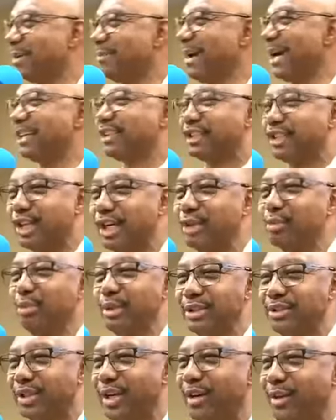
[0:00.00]
about good
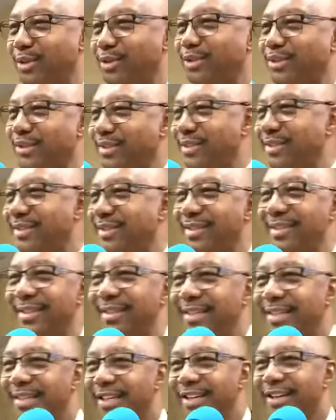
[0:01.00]
results.
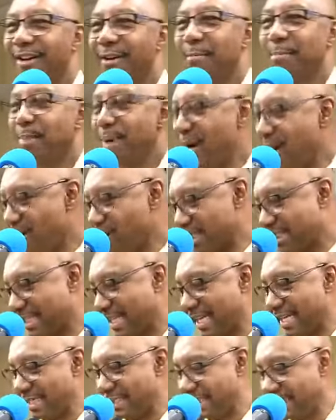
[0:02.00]
Paul says,